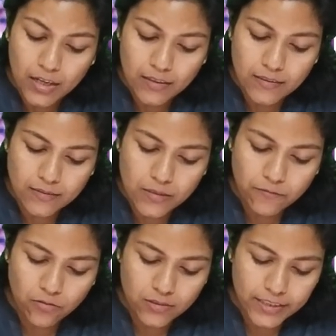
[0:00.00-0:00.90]
This
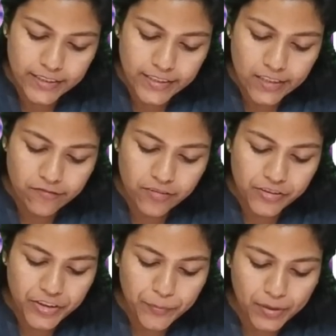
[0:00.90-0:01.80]
lymphocytic
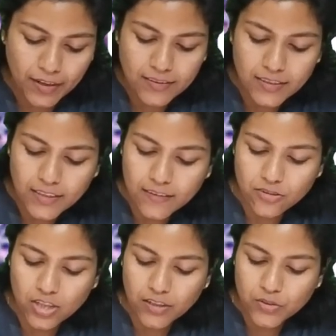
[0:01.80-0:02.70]
infiltrate present at the
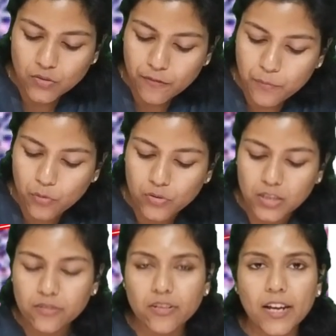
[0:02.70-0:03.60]
junction of
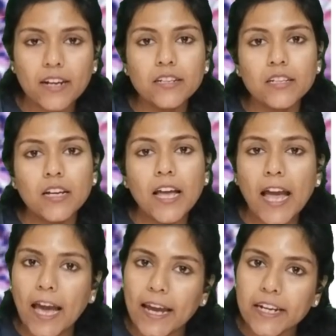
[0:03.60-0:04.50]
portal triad
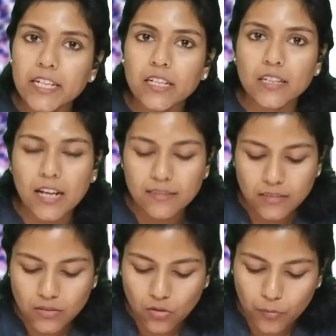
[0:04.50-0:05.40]
and
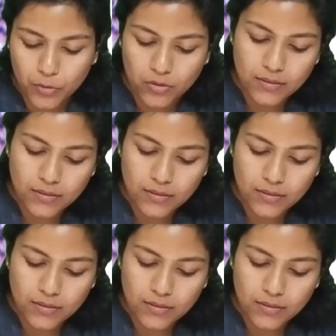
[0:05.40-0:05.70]
classic lobule.